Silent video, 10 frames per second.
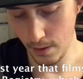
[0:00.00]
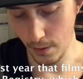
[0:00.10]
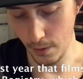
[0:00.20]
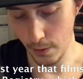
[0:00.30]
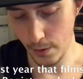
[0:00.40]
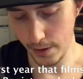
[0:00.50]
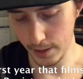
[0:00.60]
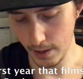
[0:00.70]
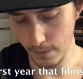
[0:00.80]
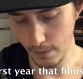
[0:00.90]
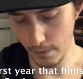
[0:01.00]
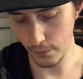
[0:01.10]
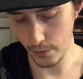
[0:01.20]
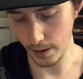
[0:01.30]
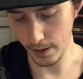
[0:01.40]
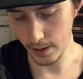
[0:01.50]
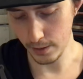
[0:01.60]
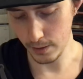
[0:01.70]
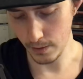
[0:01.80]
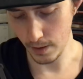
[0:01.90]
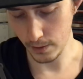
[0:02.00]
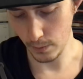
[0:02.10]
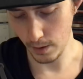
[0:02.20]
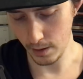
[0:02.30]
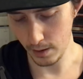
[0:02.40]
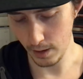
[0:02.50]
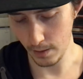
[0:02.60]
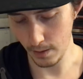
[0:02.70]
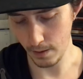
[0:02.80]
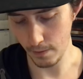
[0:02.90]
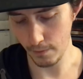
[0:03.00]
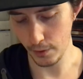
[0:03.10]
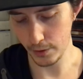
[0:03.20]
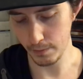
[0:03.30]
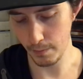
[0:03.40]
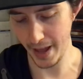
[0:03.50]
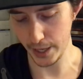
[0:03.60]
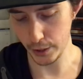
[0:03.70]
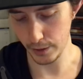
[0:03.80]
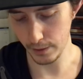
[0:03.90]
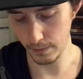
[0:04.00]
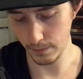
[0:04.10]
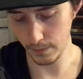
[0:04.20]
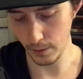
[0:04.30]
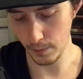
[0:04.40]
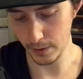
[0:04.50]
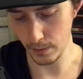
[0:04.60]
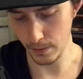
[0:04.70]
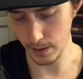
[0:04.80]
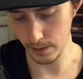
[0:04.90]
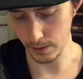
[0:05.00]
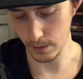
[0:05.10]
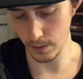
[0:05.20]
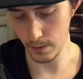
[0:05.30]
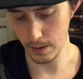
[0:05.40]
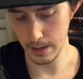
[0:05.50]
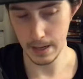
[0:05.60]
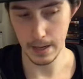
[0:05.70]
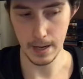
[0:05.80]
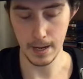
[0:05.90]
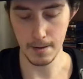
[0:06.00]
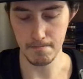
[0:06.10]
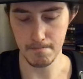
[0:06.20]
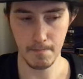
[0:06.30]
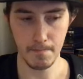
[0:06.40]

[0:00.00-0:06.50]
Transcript: or the 37th Thrilling in 2001, and the first Passionate film in 2002. Um,